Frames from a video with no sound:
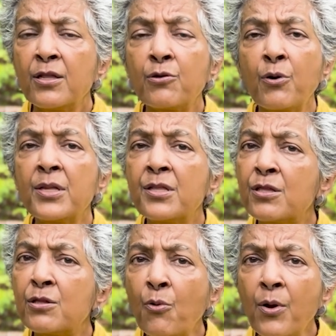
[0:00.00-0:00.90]
So it's
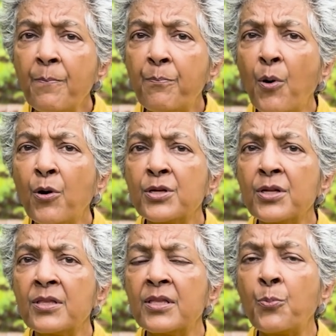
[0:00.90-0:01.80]
so
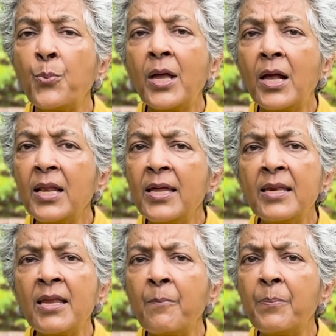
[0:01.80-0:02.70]
important that we
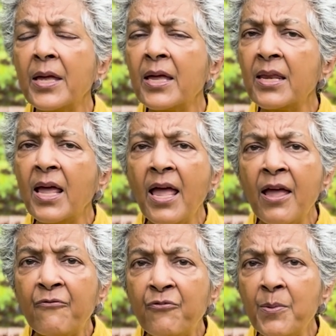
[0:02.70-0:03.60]
clean up in
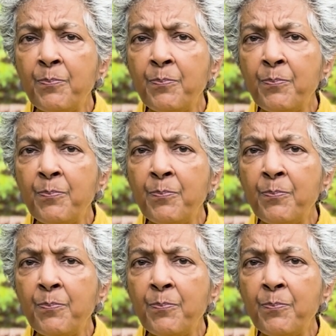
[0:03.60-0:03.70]
every